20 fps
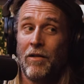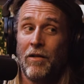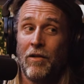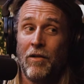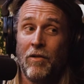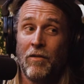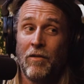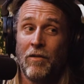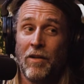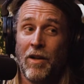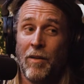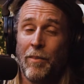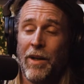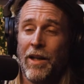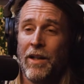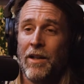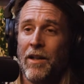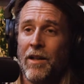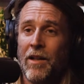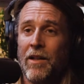your
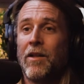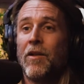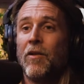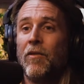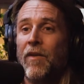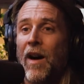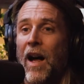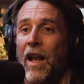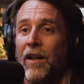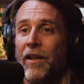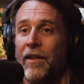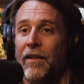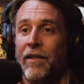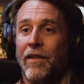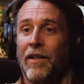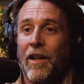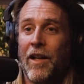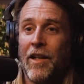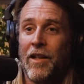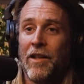opinion is still valid
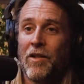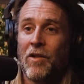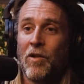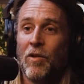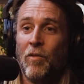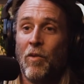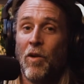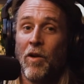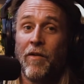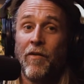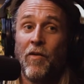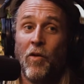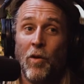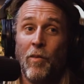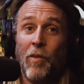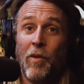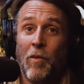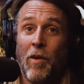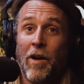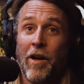and is still worth
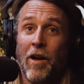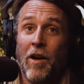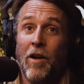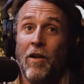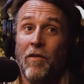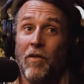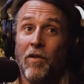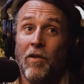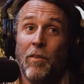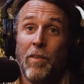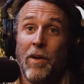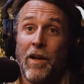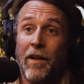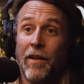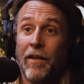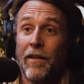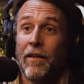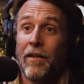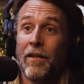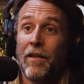forming one over a
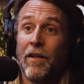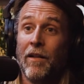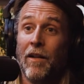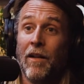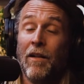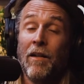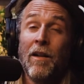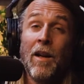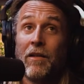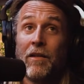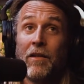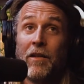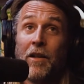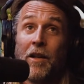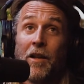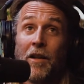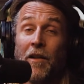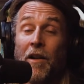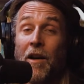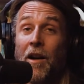piece. You
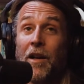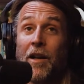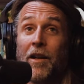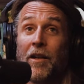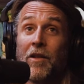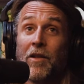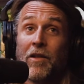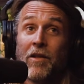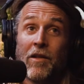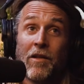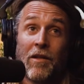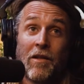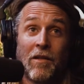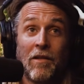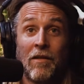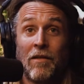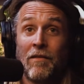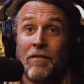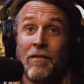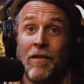can like it because
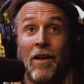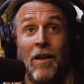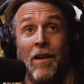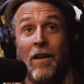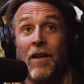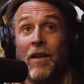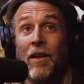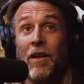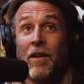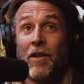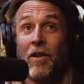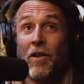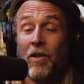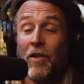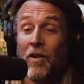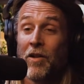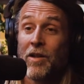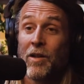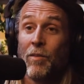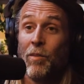it's got
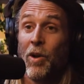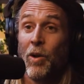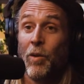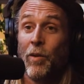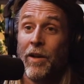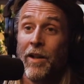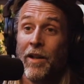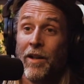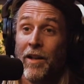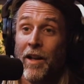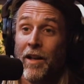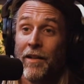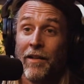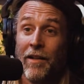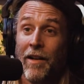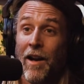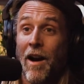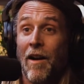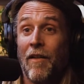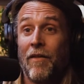lots of blue in it. That's
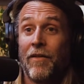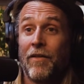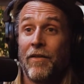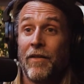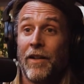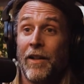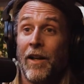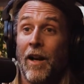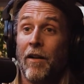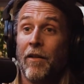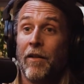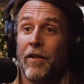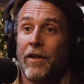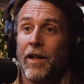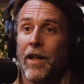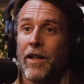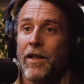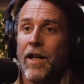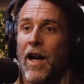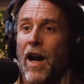enough. It
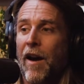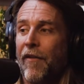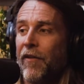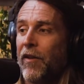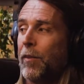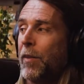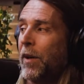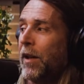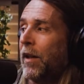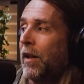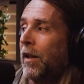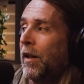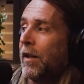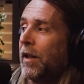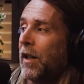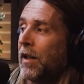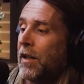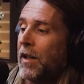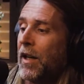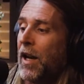doesn't have
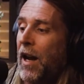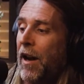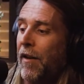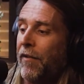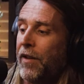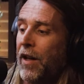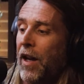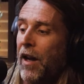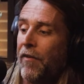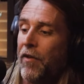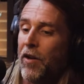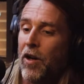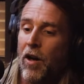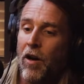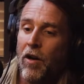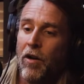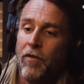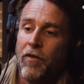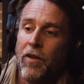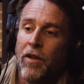to have an
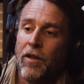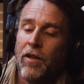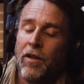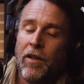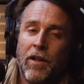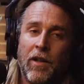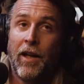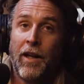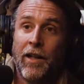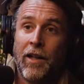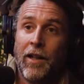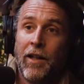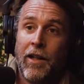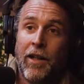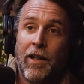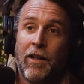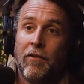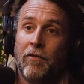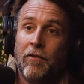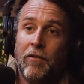over
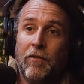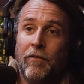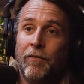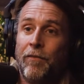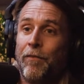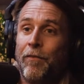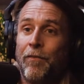analytical